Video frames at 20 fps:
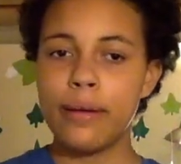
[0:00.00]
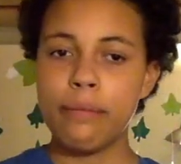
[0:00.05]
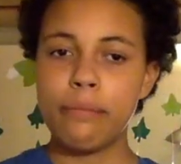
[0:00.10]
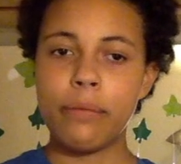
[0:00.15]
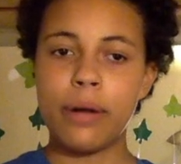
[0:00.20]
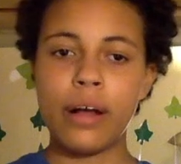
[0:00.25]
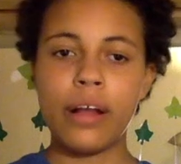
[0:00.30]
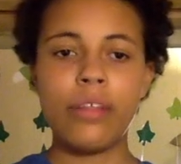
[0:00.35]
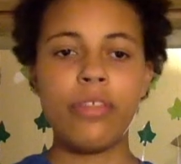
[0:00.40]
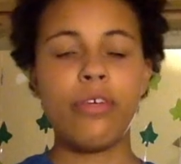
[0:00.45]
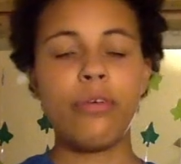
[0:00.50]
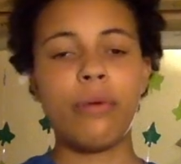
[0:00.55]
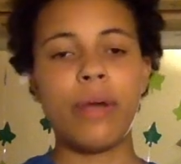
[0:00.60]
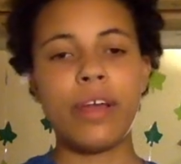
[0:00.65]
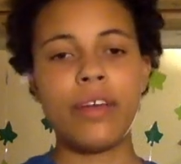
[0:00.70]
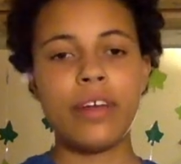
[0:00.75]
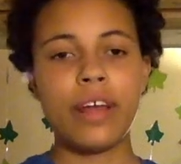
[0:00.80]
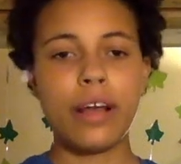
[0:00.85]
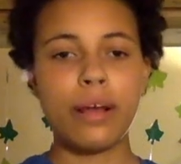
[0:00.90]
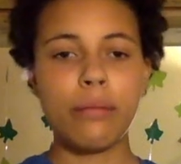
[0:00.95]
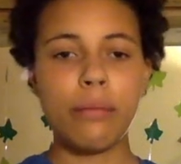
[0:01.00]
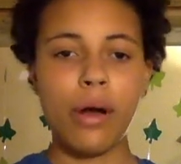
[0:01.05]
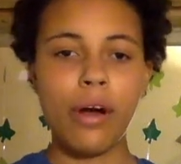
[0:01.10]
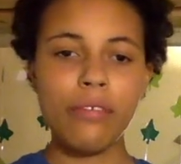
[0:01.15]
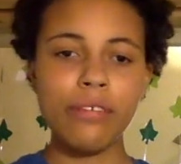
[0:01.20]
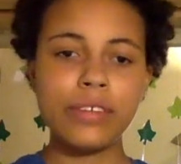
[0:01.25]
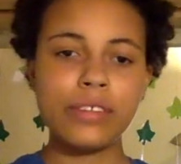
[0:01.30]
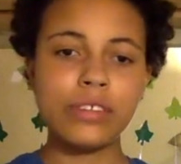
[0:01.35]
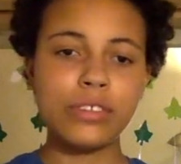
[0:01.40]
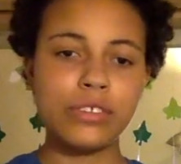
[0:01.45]
But the way you take them
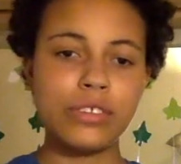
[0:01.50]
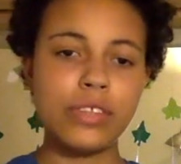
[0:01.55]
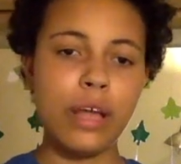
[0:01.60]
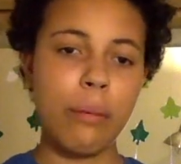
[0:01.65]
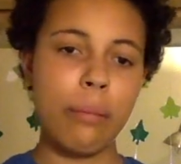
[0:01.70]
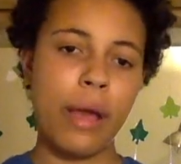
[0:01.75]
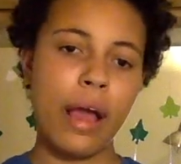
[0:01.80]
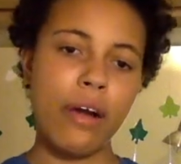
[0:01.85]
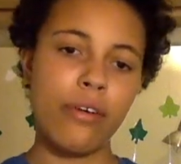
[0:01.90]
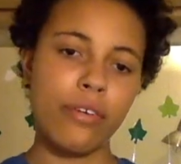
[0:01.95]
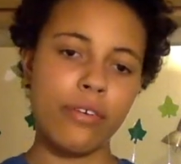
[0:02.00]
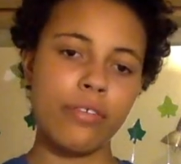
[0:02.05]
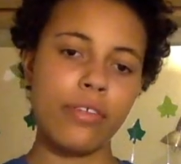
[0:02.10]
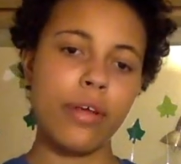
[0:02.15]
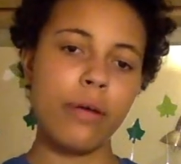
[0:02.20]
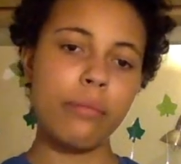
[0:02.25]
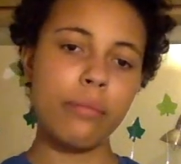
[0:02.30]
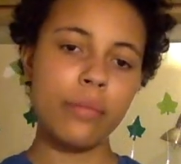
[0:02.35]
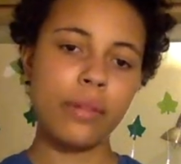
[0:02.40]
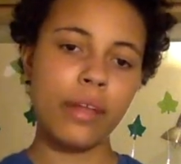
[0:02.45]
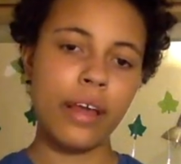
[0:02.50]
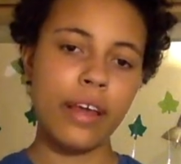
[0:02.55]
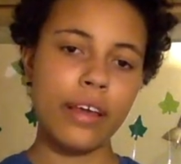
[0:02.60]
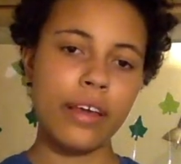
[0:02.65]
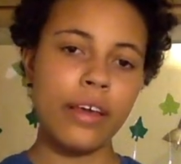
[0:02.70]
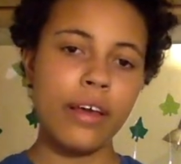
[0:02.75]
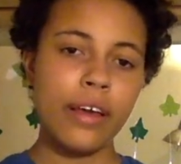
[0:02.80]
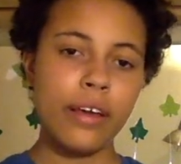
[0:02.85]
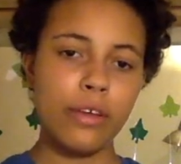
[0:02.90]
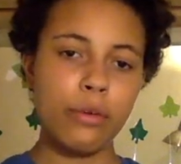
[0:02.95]
off is you step out of them,
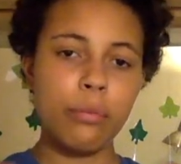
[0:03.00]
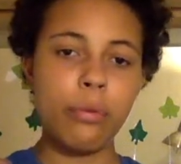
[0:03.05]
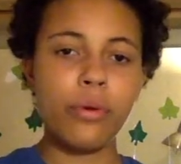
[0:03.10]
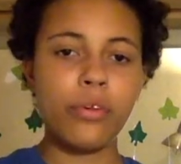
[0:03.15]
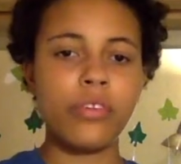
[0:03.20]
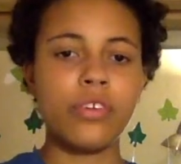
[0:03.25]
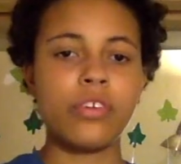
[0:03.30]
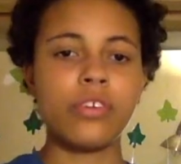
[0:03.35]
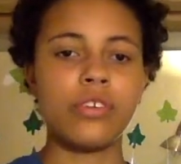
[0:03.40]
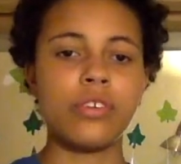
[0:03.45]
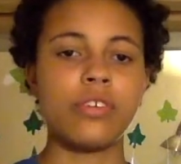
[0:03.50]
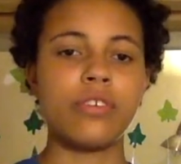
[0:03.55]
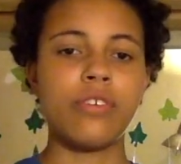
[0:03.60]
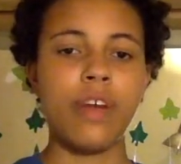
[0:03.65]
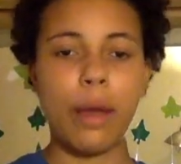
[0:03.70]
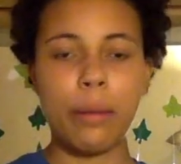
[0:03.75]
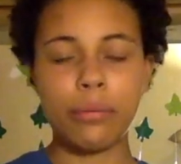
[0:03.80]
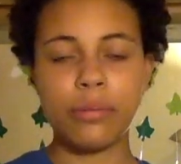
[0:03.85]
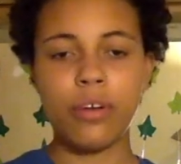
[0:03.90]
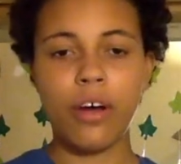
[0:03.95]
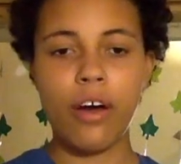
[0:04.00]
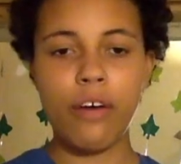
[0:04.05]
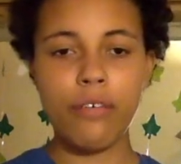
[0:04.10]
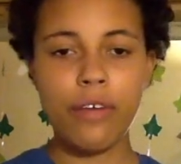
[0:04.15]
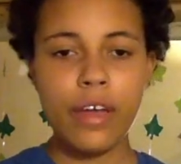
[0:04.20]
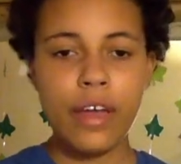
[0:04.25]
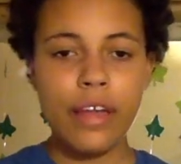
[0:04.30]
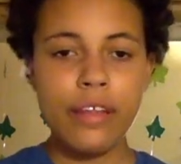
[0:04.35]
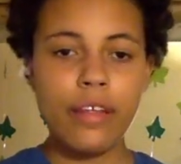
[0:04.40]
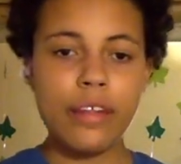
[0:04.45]
like you pull the straps off,
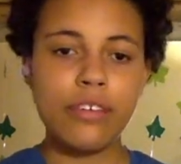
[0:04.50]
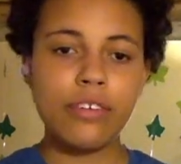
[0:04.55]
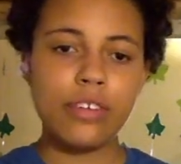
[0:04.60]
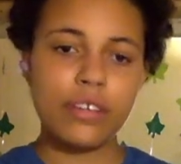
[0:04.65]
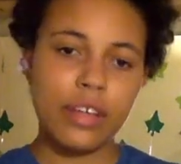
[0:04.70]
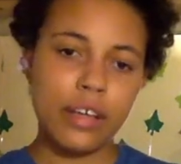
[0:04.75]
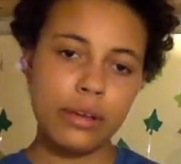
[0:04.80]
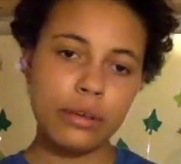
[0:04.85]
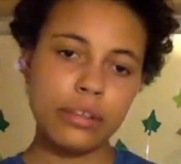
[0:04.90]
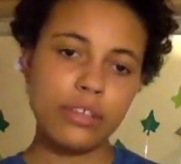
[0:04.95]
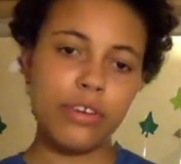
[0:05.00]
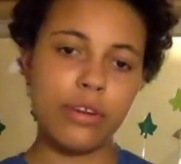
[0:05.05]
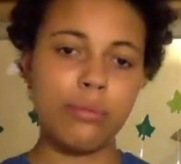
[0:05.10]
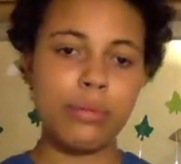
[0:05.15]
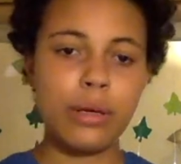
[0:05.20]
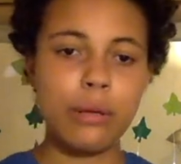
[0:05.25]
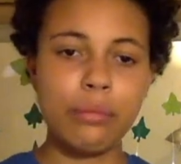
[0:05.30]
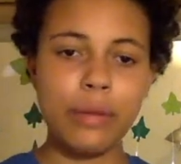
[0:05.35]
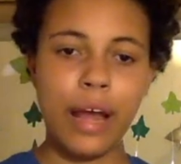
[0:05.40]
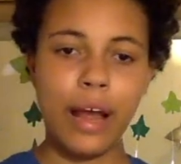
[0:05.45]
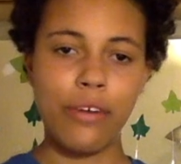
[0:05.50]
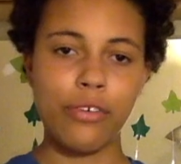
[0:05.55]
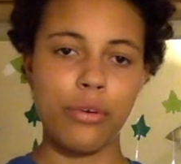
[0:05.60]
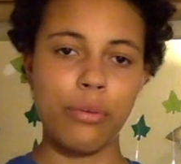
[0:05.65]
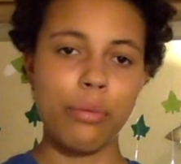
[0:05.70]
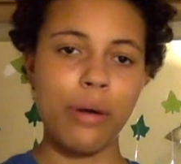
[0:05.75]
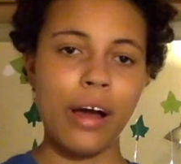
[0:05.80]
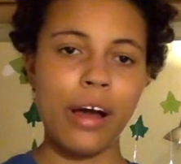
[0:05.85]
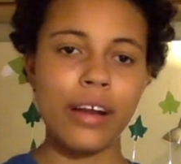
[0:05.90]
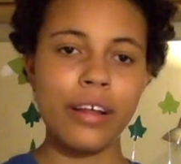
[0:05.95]
then you just like shimmy them down your
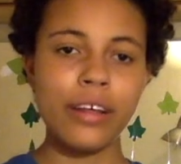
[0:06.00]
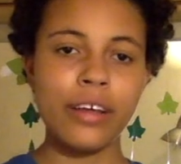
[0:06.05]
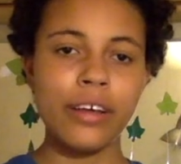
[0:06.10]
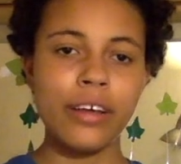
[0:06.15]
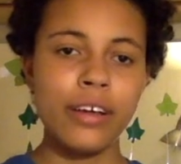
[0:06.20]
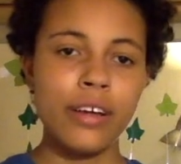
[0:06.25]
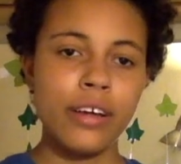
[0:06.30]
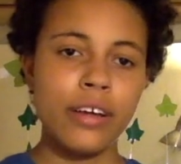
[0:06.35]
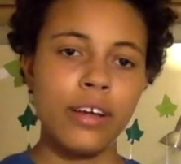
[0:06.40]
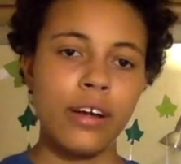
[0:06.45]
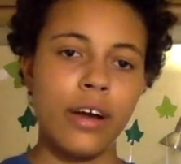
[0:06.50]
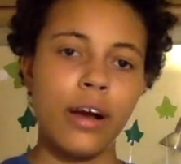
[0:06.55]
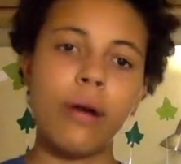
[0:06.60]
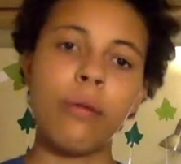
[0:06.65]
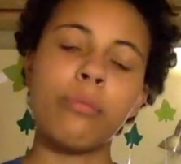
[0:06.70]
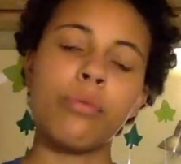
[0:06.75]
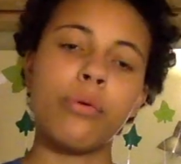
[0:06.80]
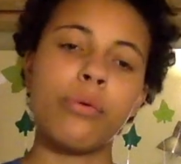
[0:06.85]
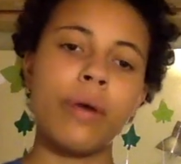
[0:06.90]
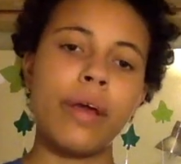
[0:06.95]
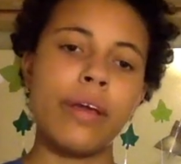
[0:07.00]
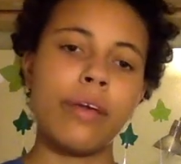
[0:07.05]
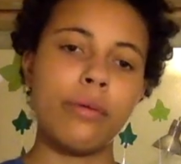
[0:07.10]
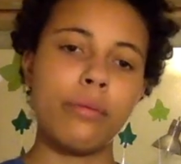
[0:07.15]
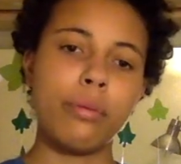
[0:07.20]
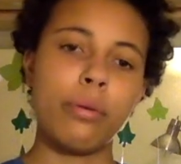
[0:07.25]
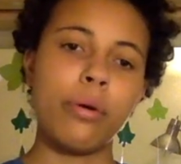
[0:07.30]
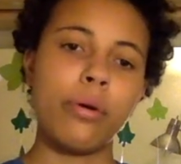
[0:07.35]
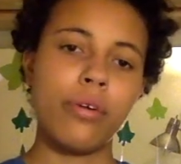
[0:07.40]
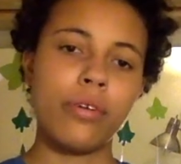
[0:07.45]
body. The way you
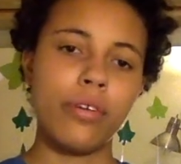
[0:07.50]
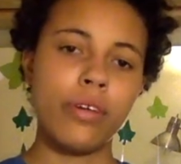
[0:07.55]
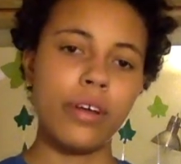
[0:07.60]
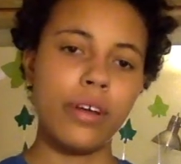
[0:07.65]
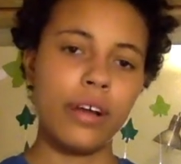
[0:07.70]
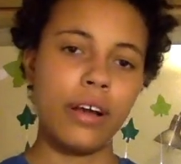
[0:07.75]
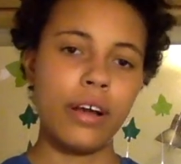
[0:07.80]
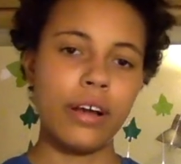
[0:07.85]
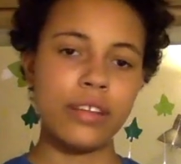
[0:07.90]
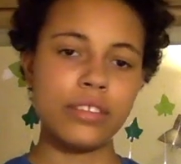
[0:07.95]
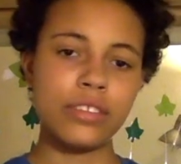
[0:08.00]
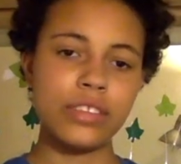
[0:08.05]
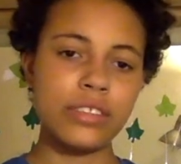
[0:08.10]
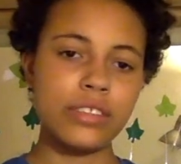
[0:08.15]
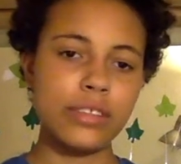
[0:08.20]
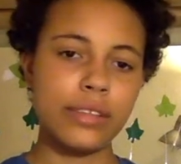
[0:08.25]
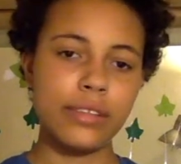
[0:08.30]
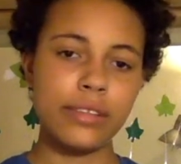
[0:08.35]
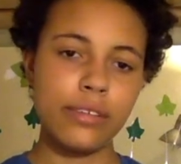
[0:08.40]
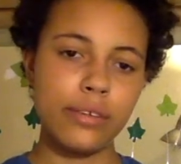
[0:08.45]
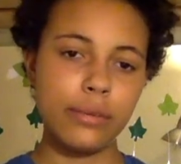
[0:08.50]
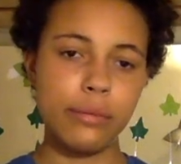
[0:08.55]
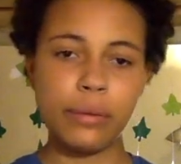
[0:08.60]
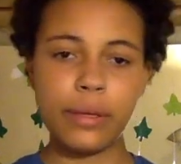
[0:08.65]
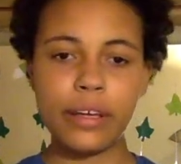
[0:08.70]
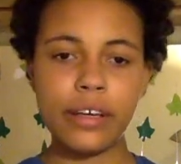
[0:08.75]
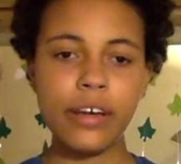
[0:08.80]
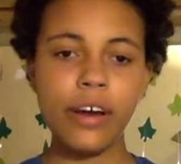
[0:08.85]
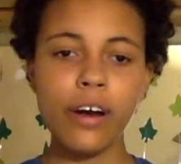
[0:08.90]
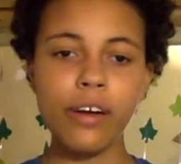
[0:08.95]
pull a
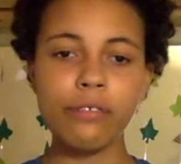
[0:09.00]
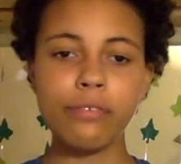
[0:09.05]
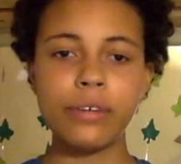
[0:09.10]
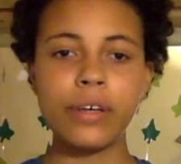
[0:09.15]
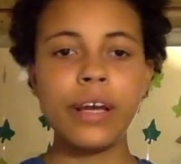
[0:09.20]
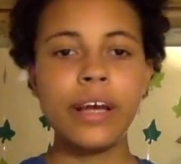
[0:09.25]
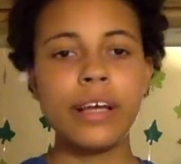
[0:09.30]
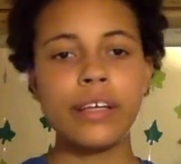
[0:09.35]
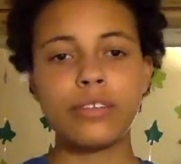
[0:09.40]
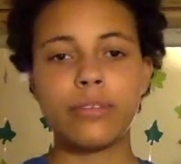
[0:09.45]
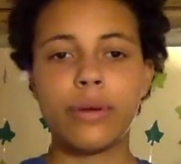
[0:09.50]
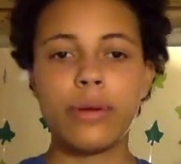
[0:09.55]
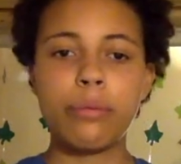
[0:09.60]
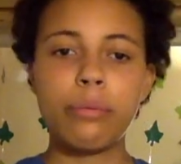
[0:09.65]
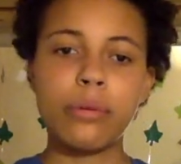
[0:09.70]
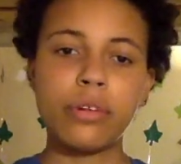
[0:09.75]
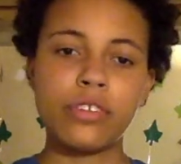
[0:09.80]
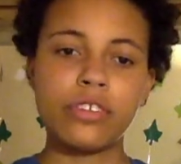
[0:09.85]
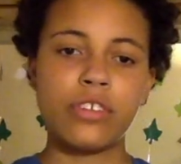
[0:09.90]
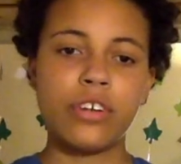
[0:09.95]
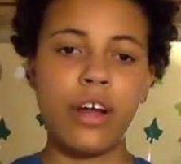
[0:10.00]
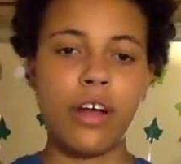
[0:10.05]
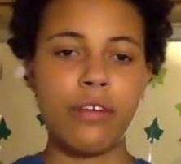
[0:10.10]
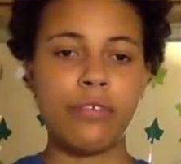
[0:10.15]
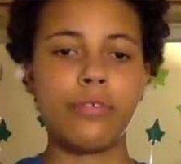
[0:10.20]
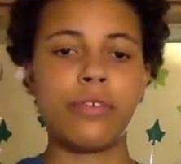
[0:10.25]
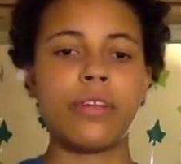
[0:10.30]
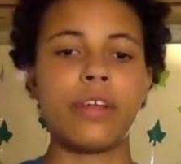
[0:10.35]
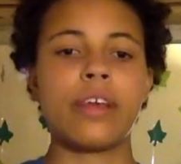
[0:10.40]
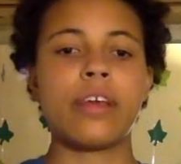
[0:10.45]
Gc2b off is the way you pull a shirt
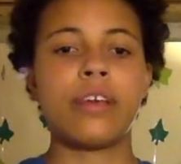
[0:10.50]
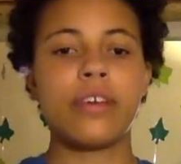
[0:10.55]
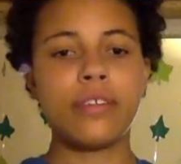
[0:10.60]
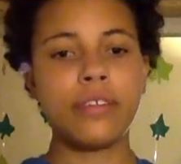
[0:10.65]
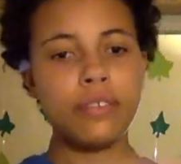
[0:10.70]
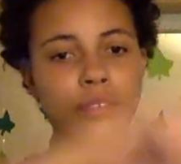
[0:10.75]
off, like you